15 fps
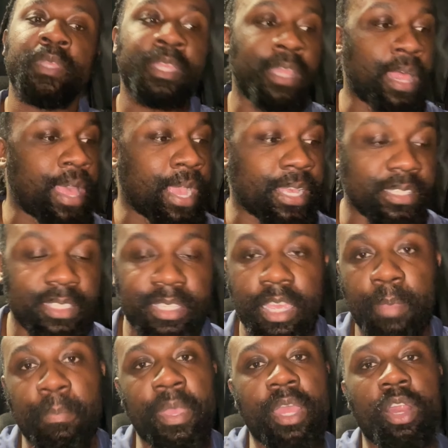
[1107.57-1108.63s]
Like I
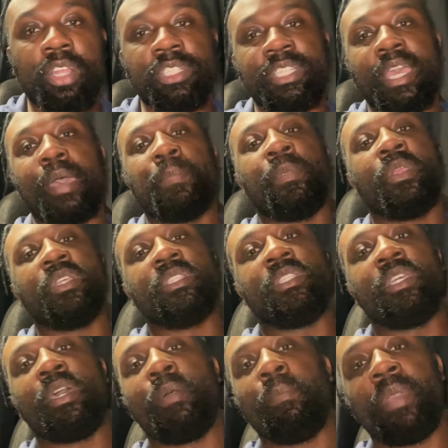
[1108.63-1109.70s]
said, man, our job here is
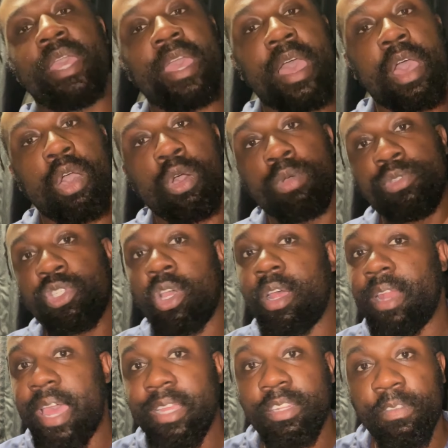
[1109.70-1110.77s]
done, man. I hope
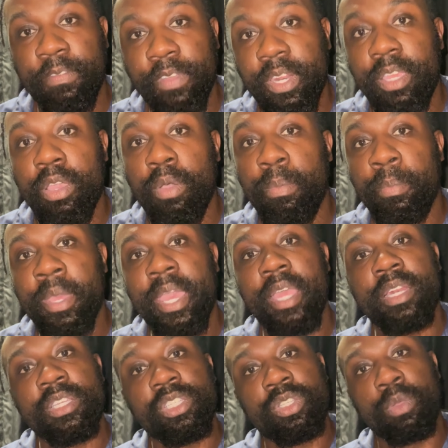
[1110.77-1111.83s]
y'all like the video,
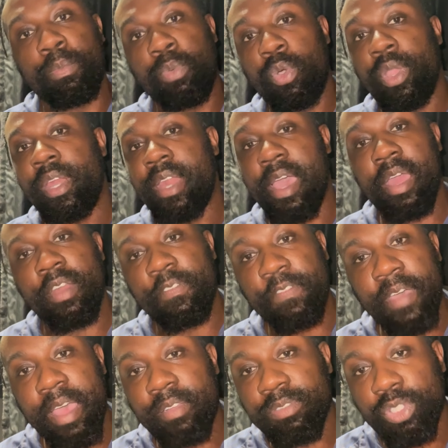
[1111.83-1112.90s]
man. This your boy 9 to
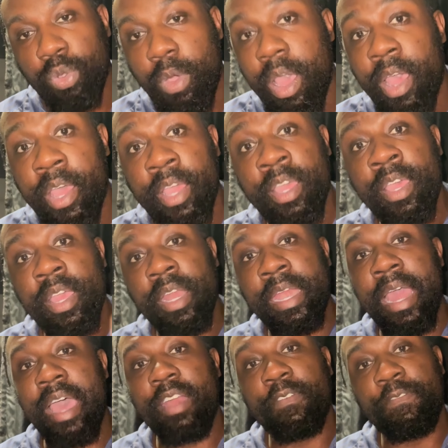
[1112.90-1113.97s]
5 Twine,
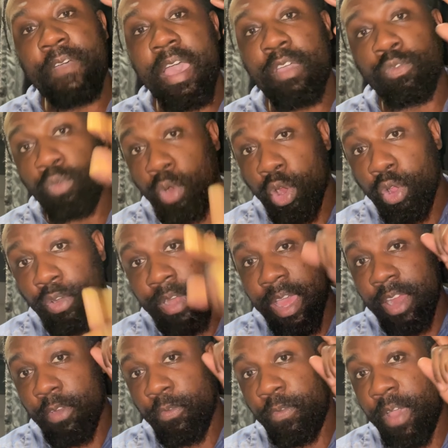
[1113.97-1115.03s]
9 to 5 world,
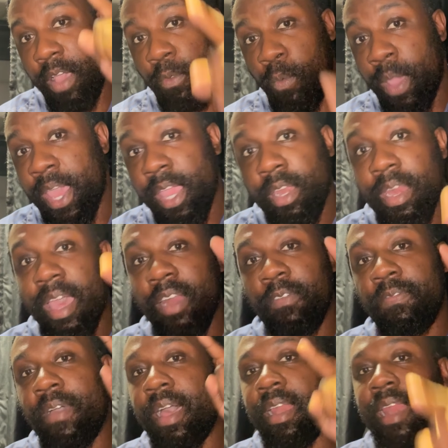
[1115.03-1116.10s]
9 to 5 way, 9 to
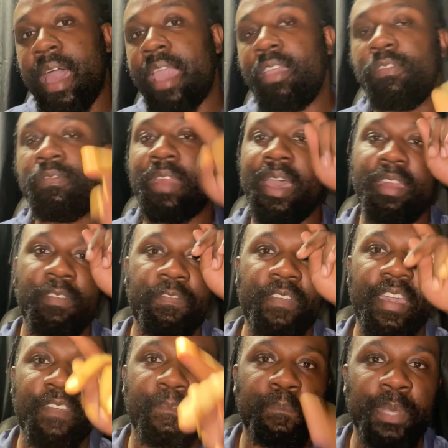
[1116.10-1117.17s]
5 life, 9 to
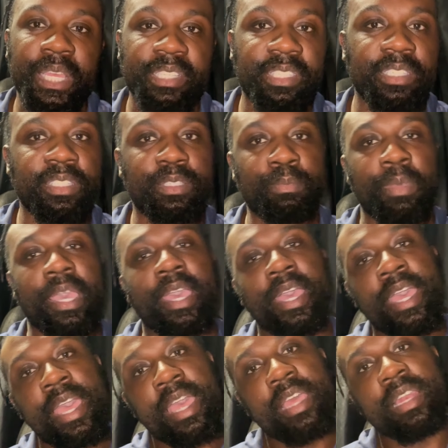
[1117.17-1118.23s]
5 business,
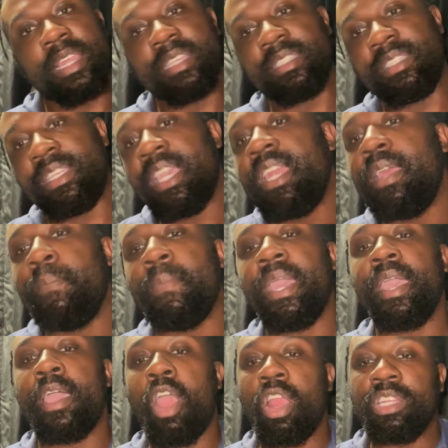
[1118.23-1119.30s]
man. Let's get it,
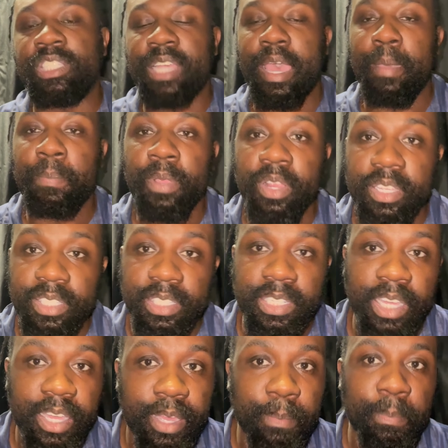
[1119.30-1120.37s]
man. Our job here is
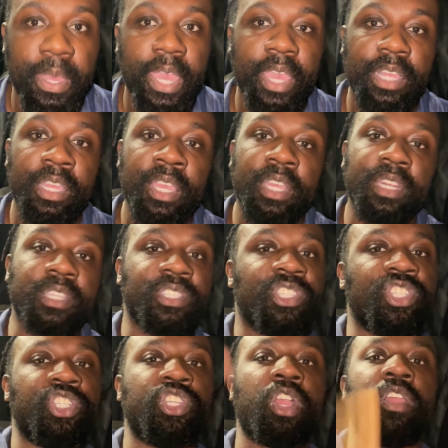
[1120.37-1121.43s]
done, man. This
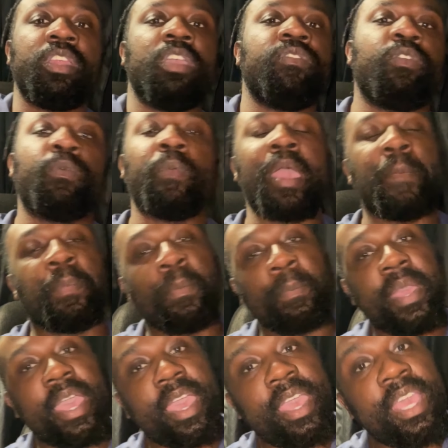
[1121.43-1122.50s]
is Journey of a Rapper,
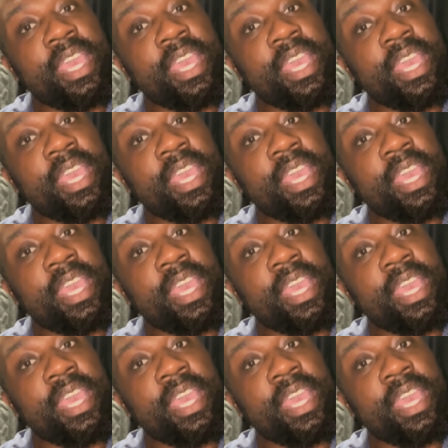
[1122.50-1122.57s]
man.